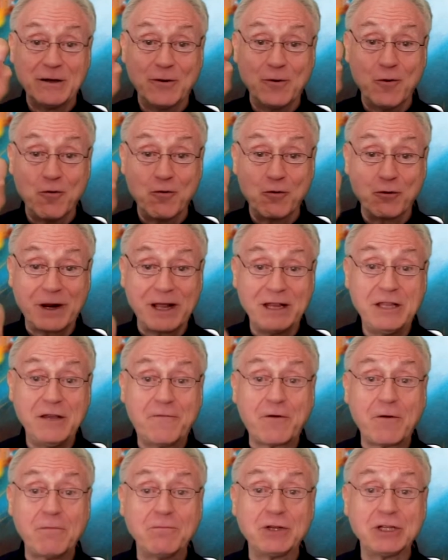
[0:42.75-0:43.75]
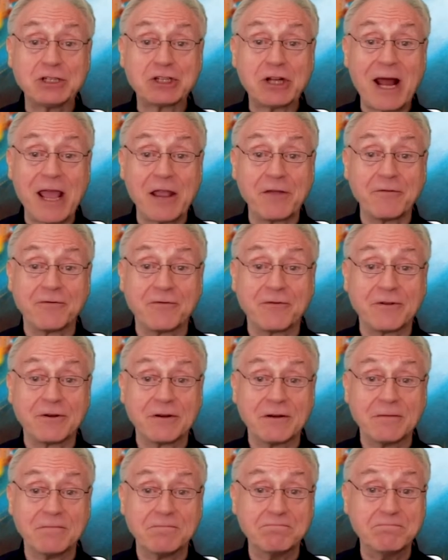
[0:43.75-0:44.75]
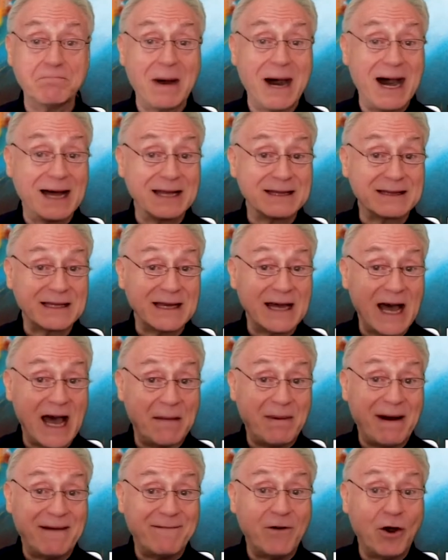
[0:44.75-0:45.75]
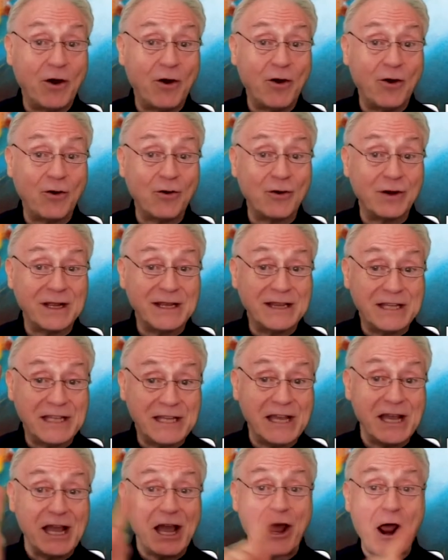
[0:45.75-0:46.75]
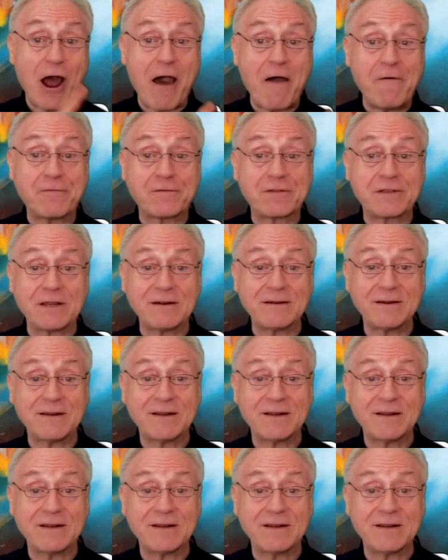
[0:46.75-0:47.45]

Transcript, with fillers: already from this life, but above all in the after,